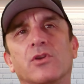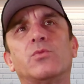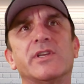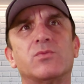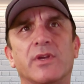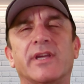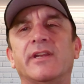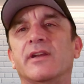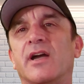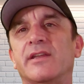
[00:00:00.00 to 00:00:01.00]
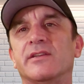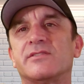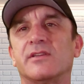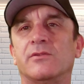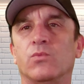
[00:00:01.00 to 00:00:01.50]
northwest 199
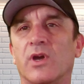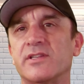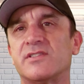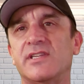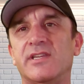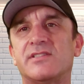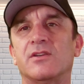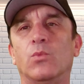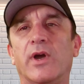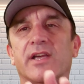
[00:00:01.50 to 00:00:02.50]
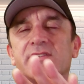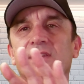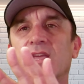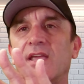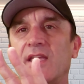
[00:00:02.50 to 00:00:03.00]
is runs east and
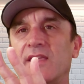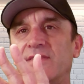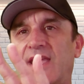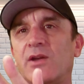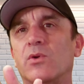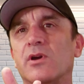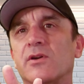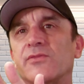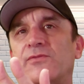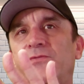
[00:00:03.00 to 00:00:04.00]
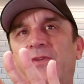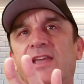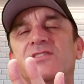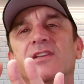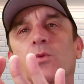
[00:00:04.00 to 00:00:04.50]
west they were
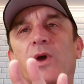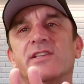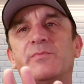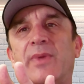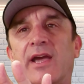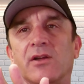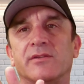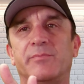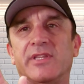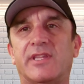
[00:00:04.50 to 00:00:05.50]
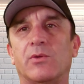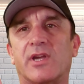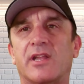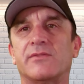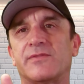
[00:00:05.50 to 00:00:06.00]
facing westbound but they
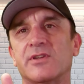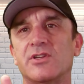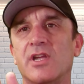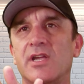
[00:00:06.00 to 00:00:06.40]
were kind of